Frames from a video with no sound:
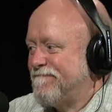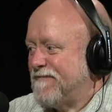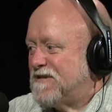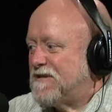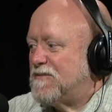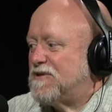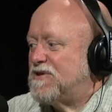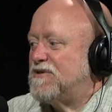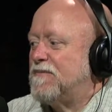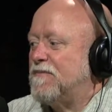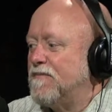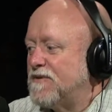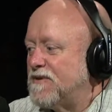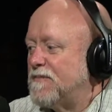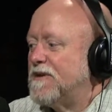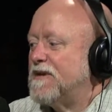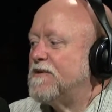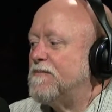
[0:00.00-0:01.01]
so much of the,
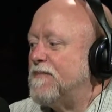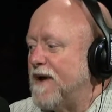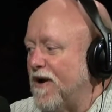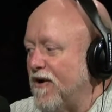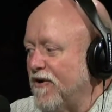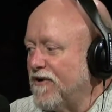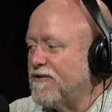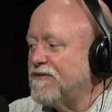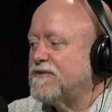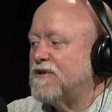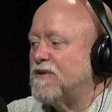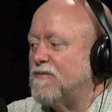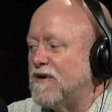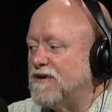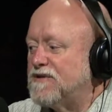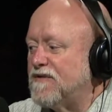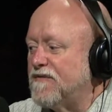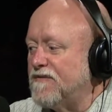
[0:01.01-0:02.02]
so many of the barriers, so
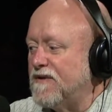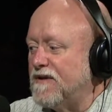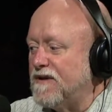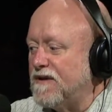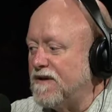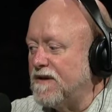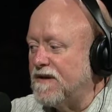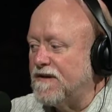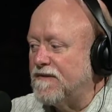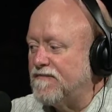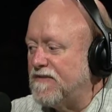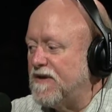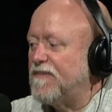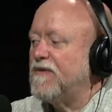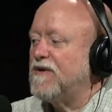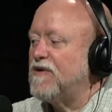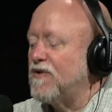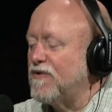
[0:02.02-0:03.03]
much of the uh,
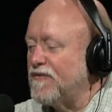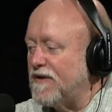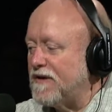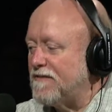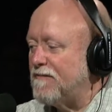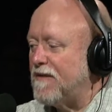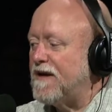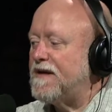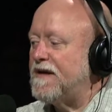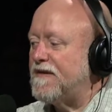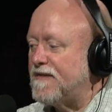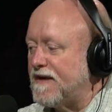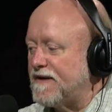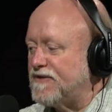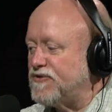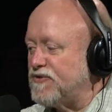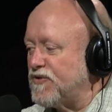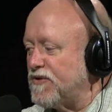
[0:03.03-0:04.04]
difficulty in making
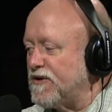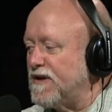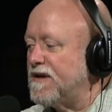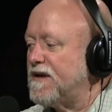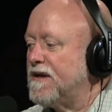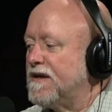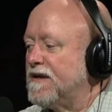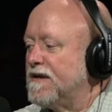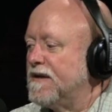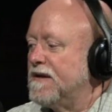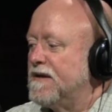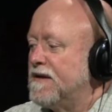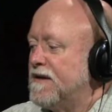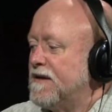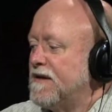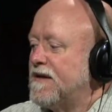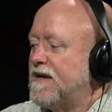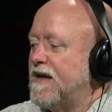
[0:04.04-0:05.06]
that journey,
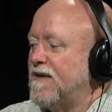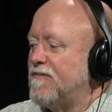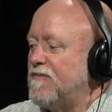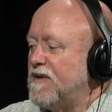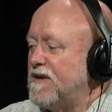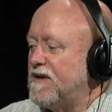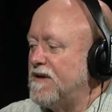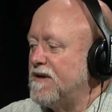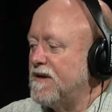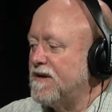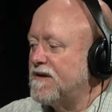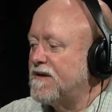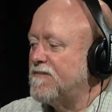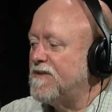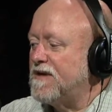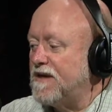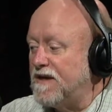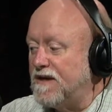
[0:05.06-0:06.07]
can be uh,
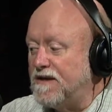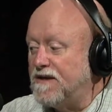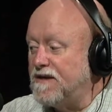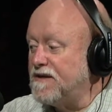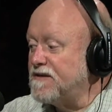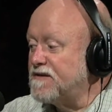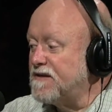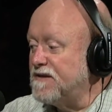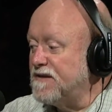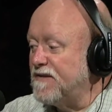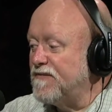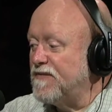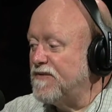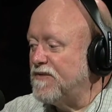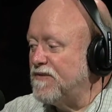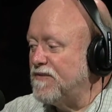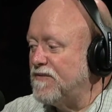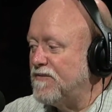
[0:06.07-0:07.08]
can be eased if
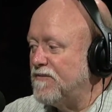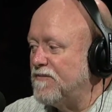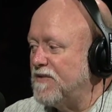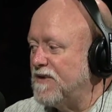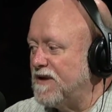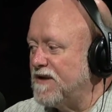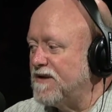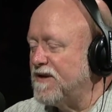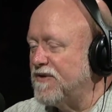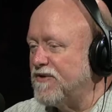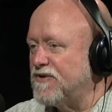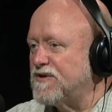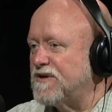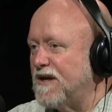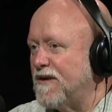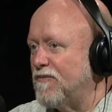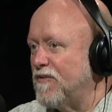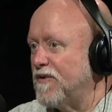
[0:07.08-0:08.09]
you begin to
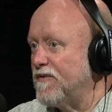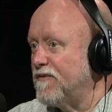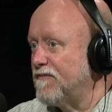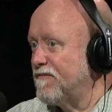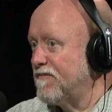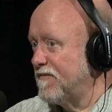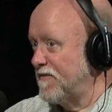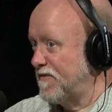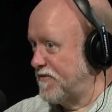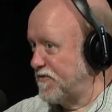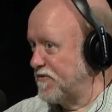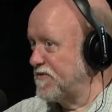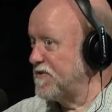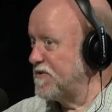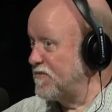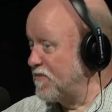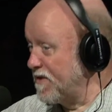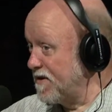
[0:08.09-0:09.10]
understand what church
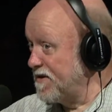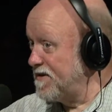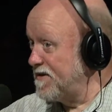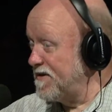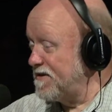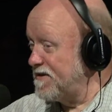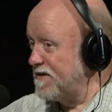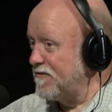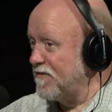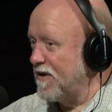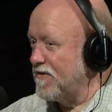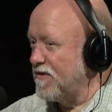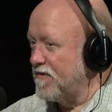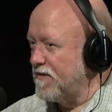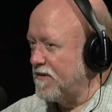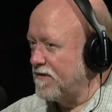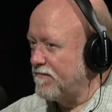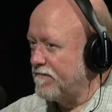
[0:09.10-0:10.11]
is really teaching
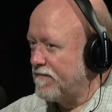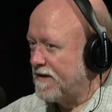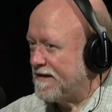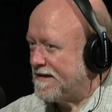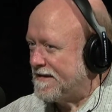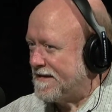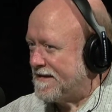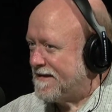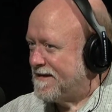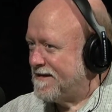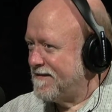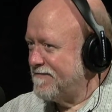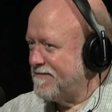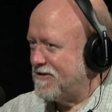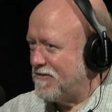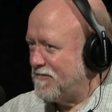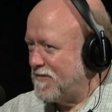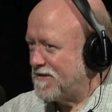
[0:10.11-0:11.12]
rather than
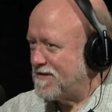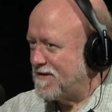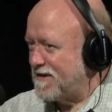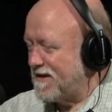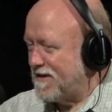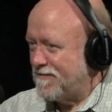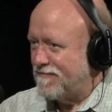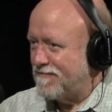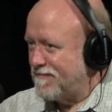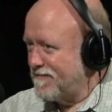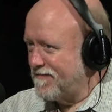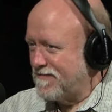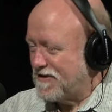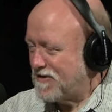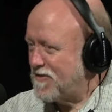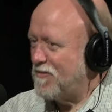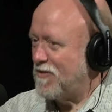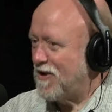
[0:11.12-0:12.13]
you know mis- getting
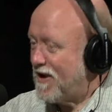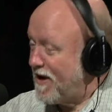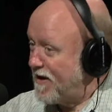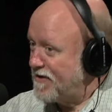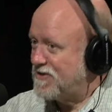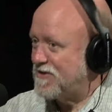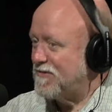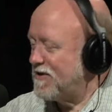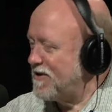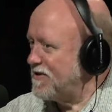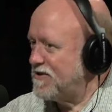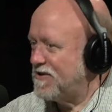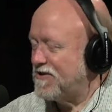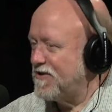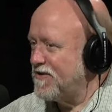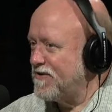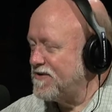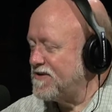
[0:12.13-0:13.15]
miscommunication because you
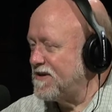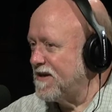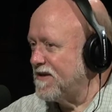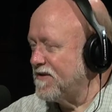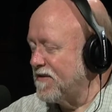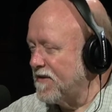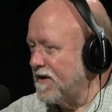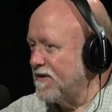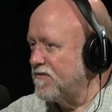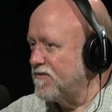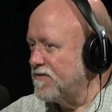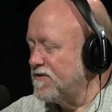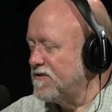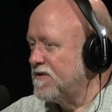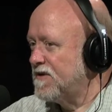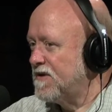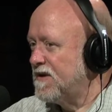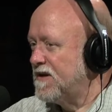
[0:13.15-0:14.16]
don't understand the language